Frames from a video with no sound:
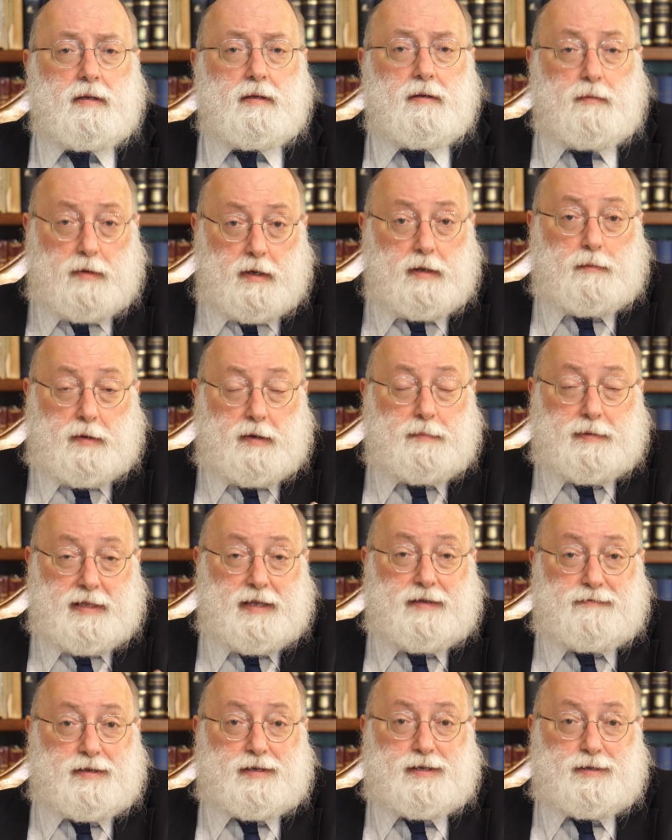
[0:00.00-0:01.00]
We
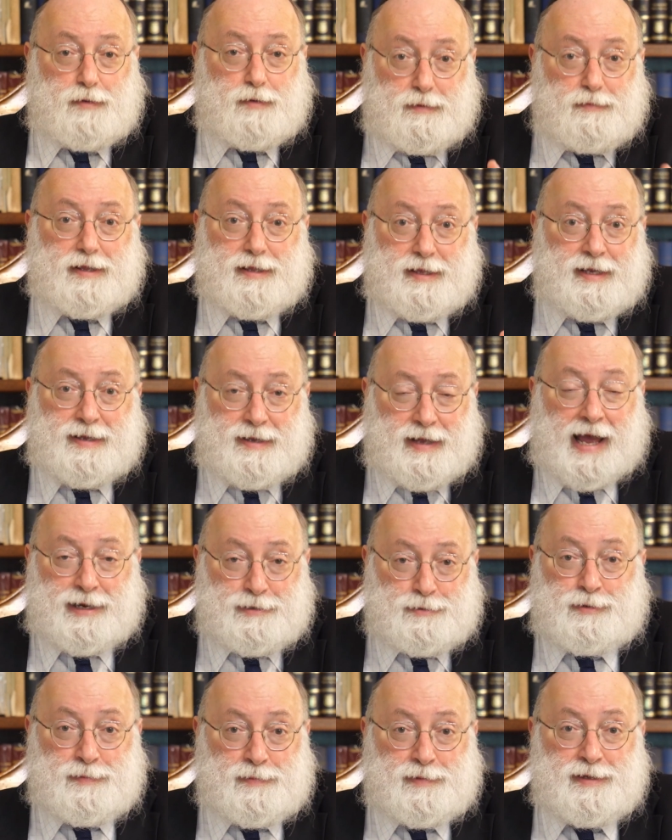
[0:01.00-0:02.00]
believe this. We really
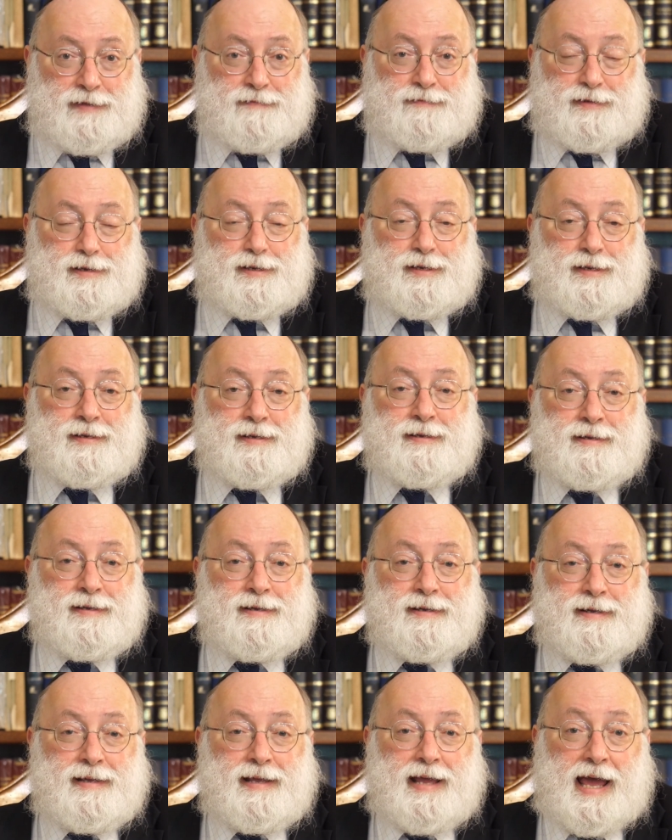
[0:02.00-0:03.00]
actually believe this.
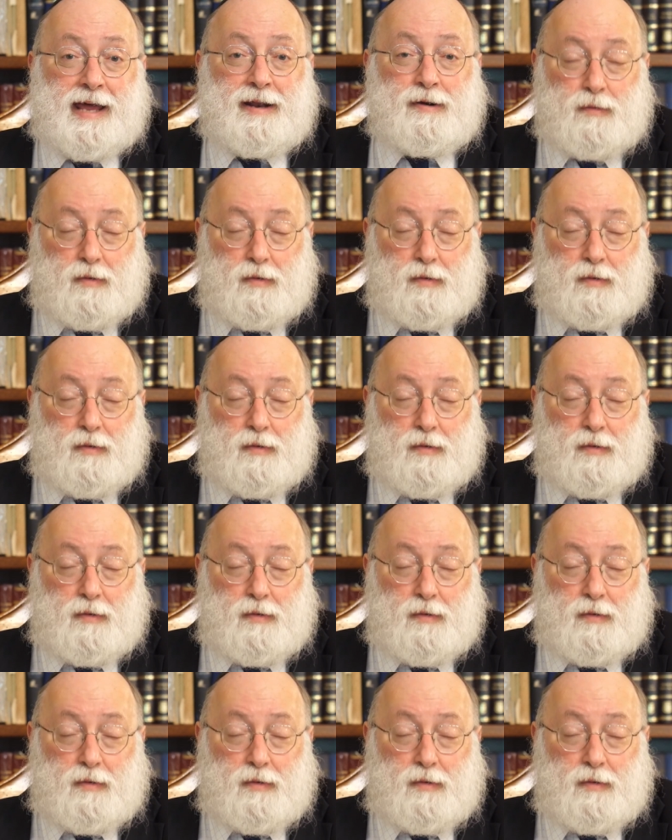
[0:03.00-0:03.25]
And it